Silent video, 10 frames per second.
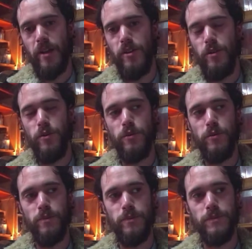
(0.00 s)
are you
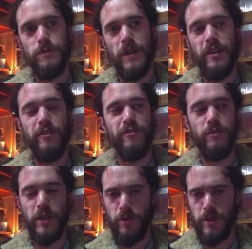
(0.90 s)
are you
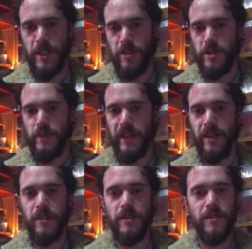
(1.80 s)
familiar with terence
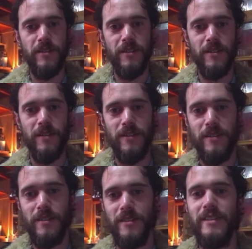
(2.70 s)
mckenna of course yeah
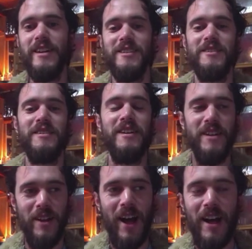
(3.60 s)
yeah
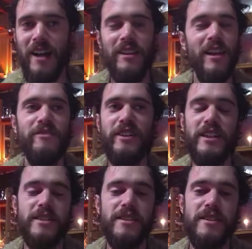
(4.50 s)
I, I love
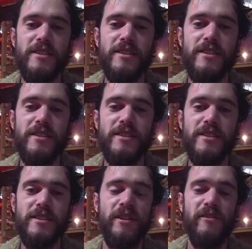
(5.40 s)
his sort of
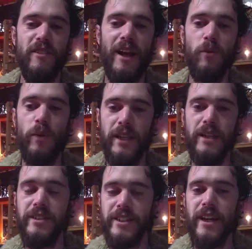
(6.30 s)
statement of like we need
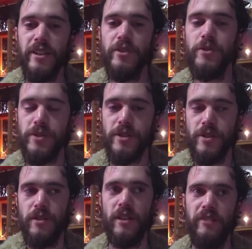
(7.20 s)
to get used to
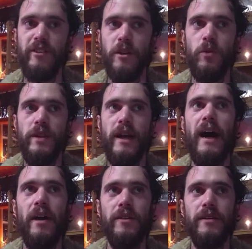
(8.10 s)
living
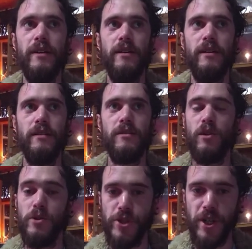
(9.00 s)
without
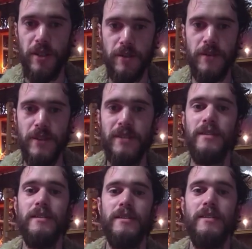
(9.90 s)
closure
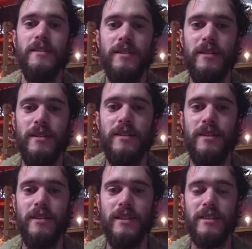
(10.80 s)
yeah
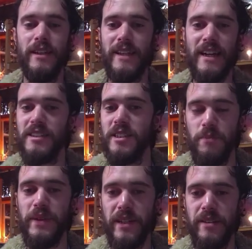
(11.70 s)
exactly he's like
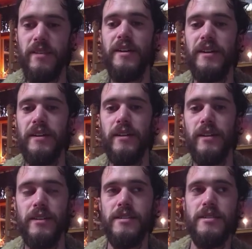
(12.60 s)
big thing
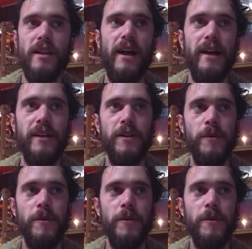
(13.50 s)
is like